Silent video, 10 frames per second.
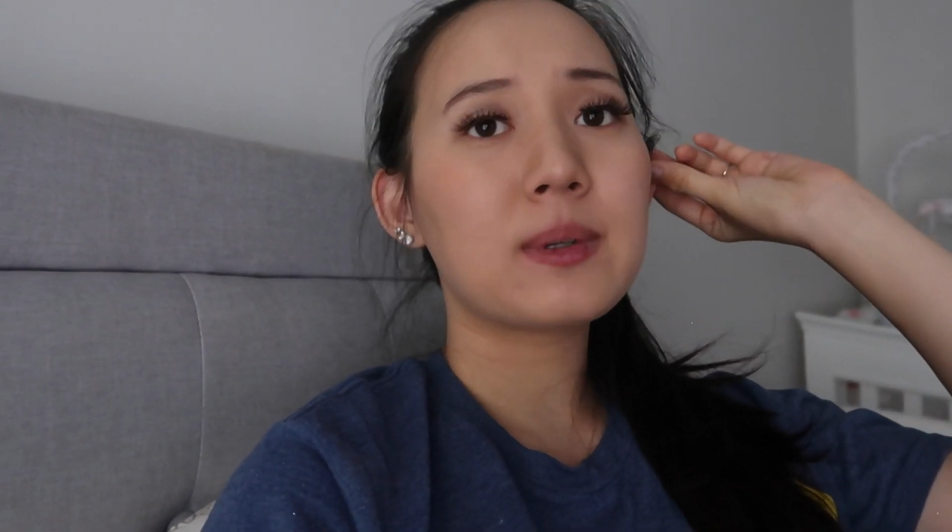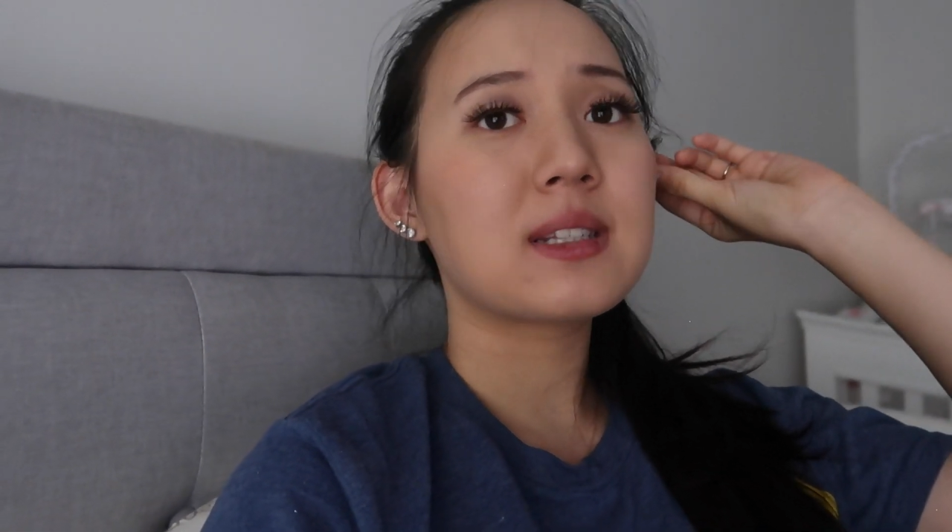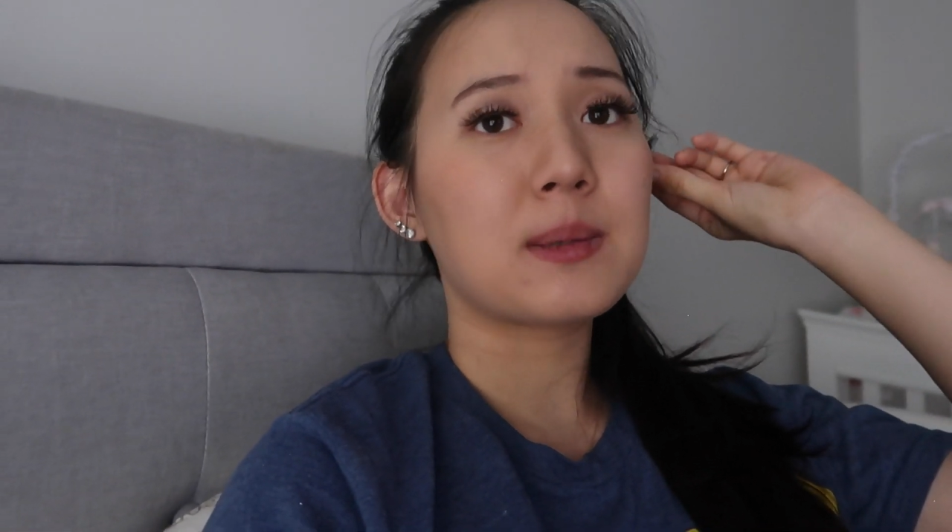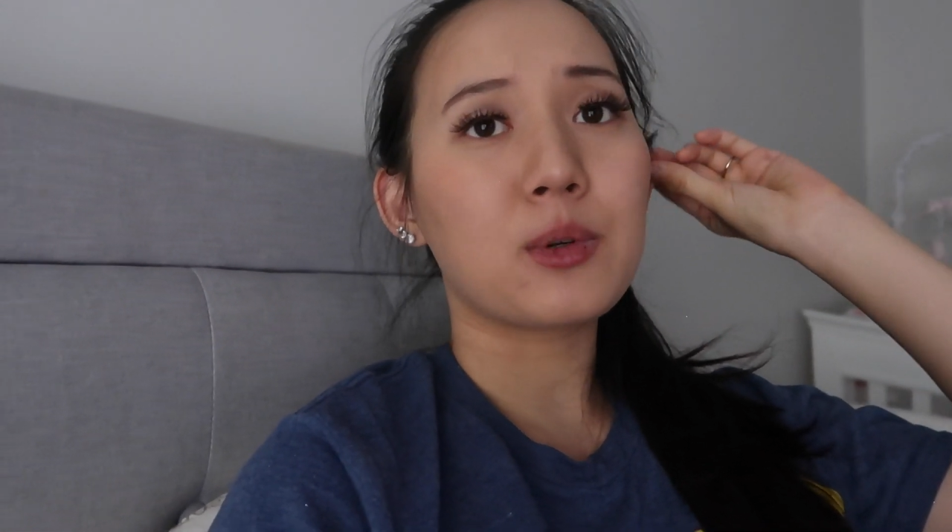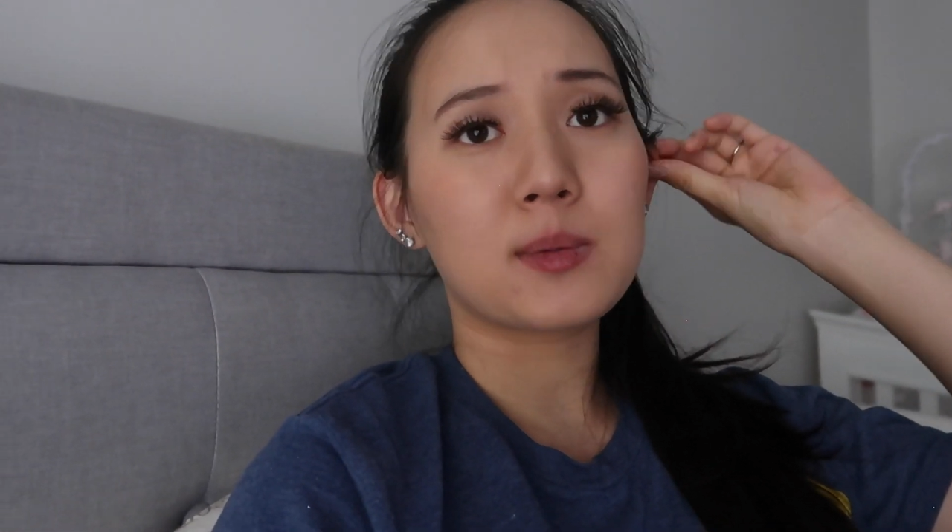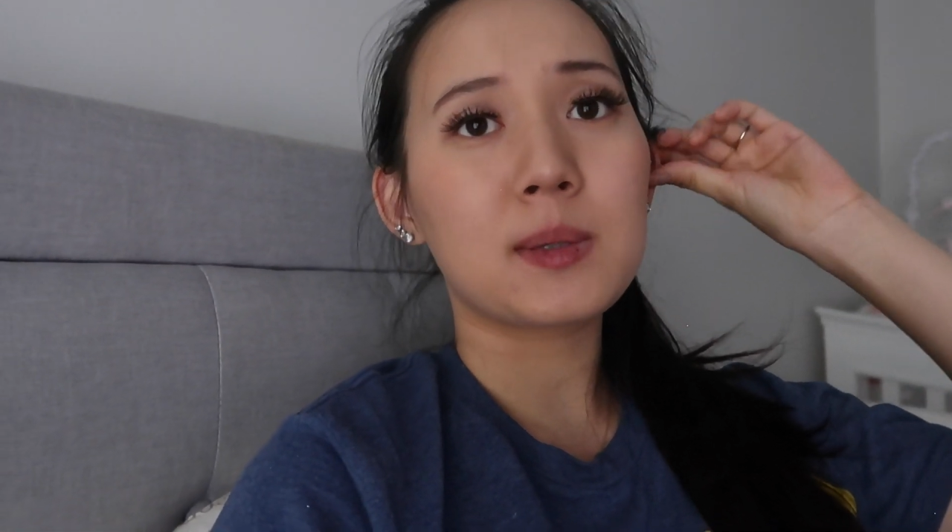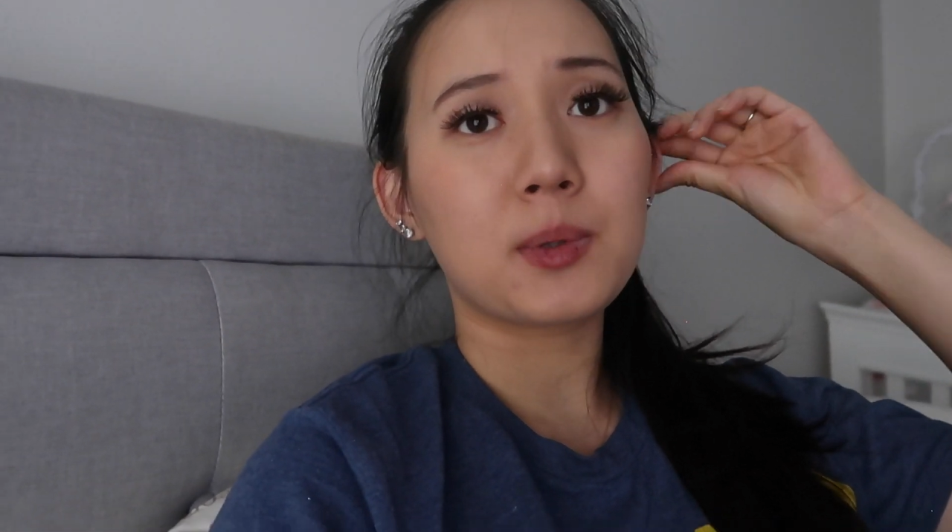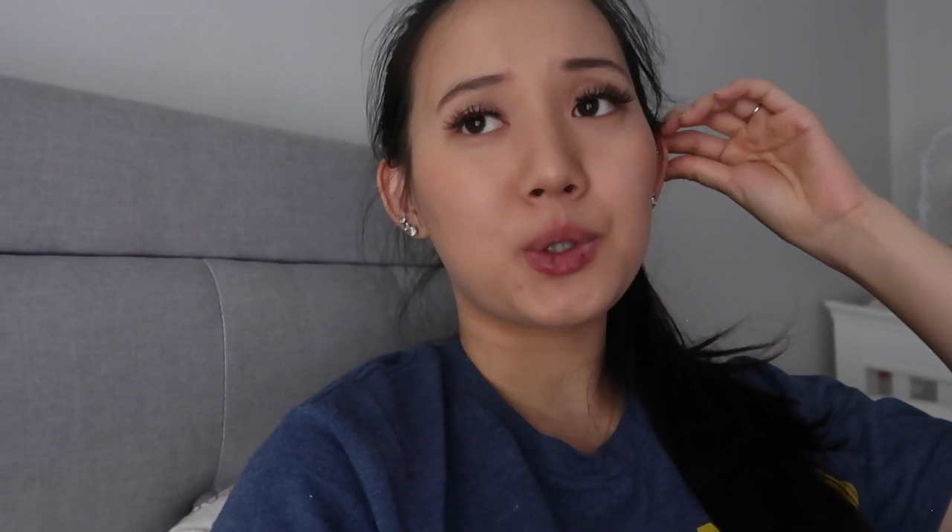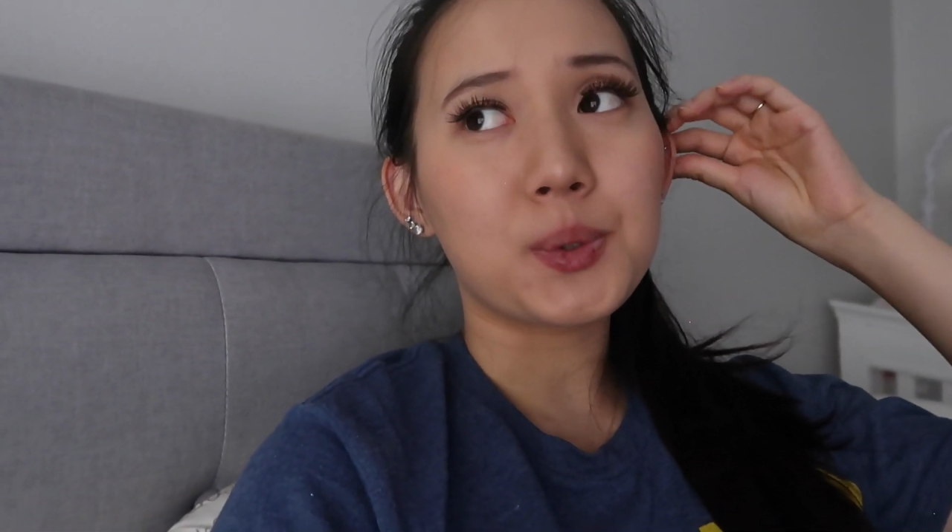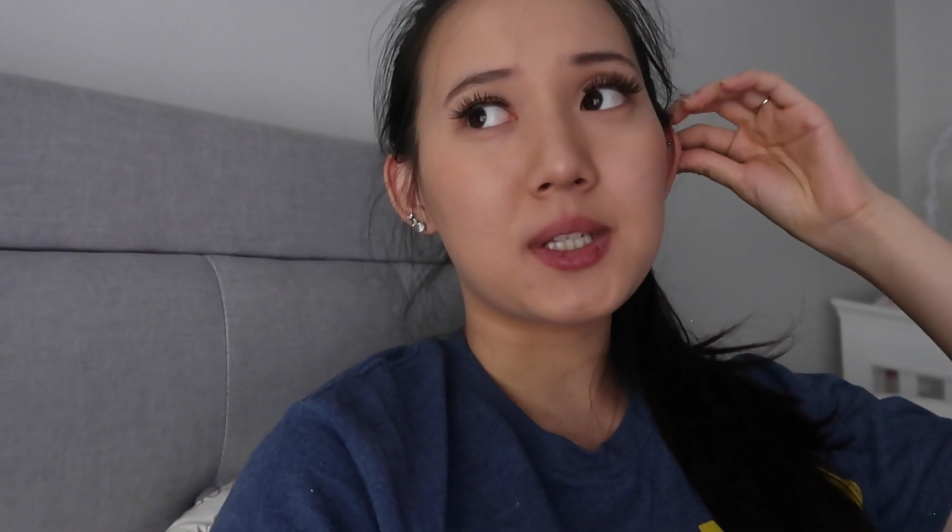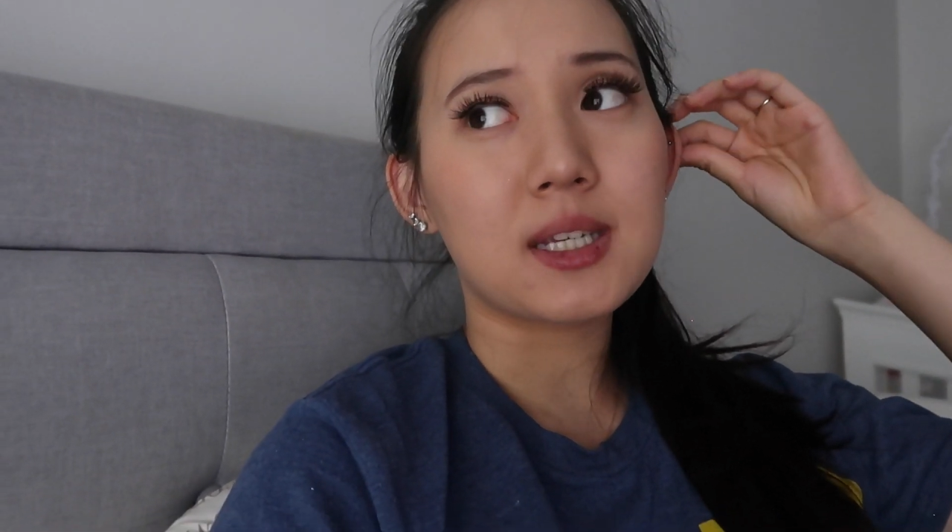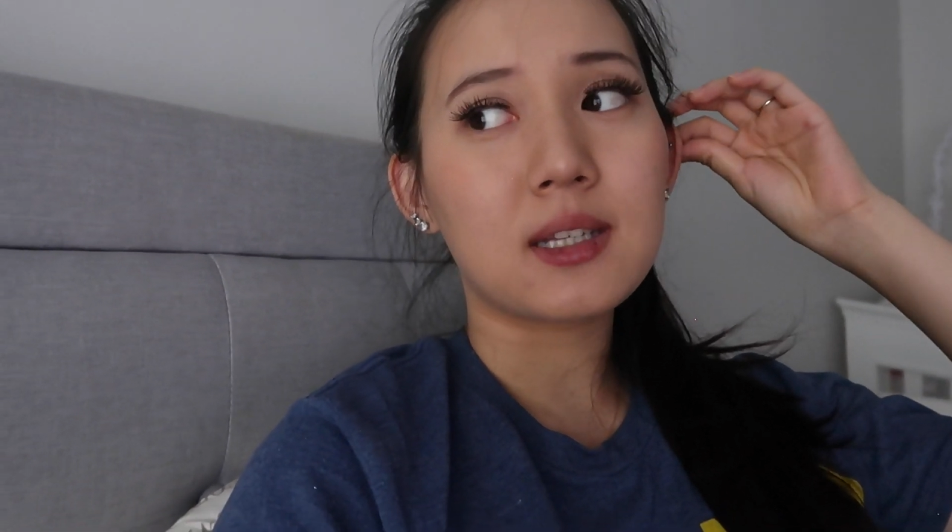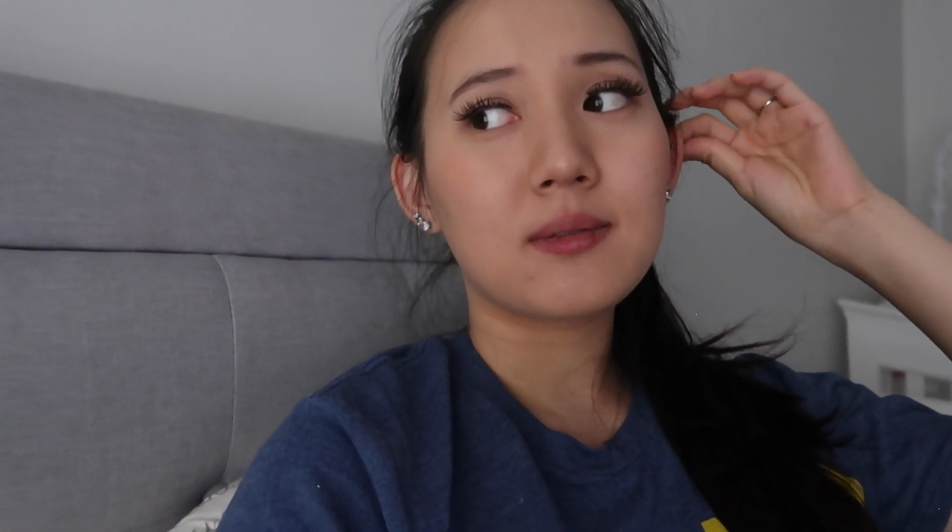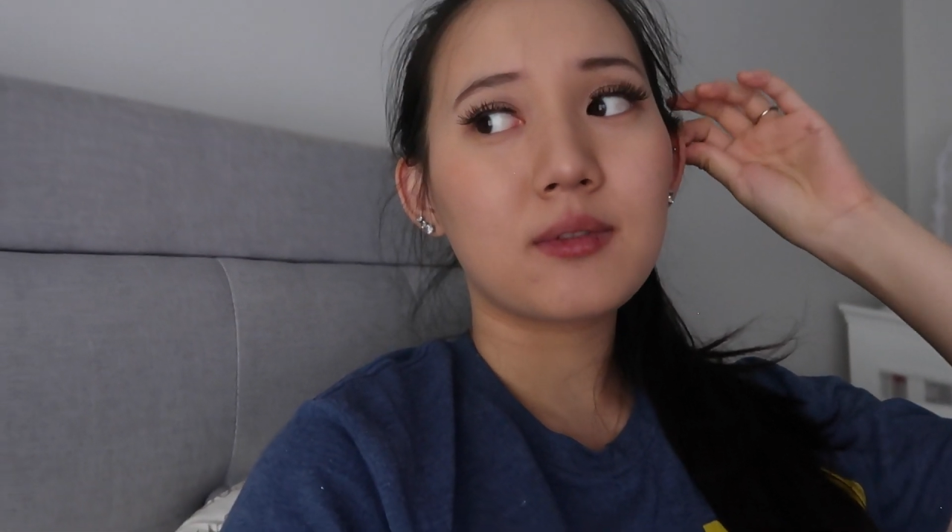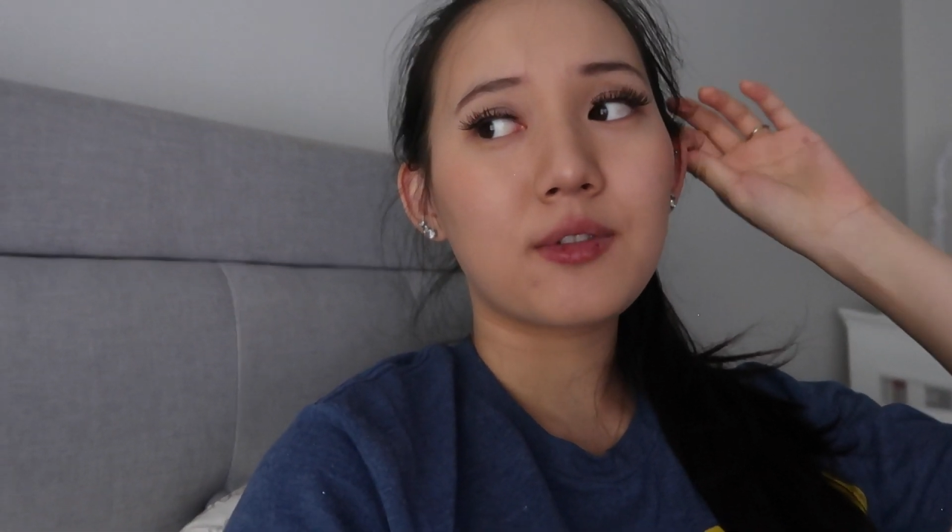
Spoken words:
would say most people use it